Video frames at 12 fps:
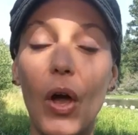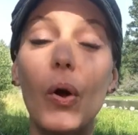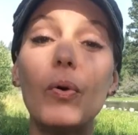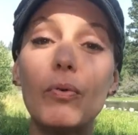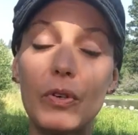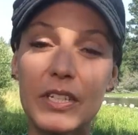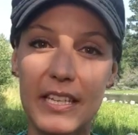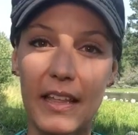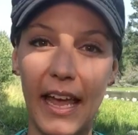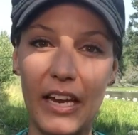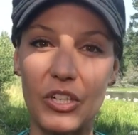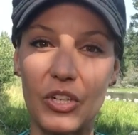over to
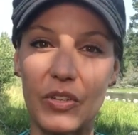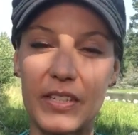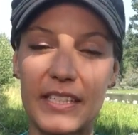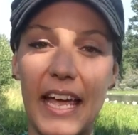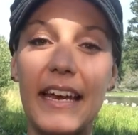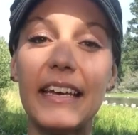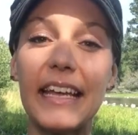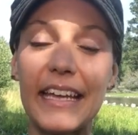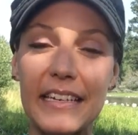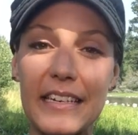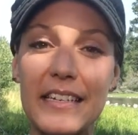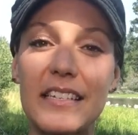the angels and
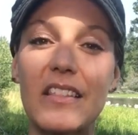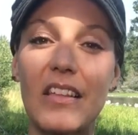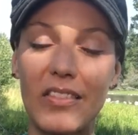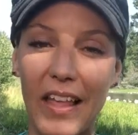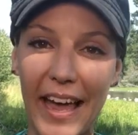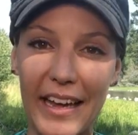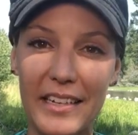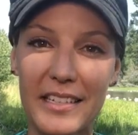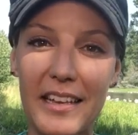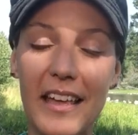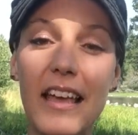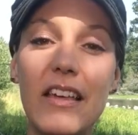into the light.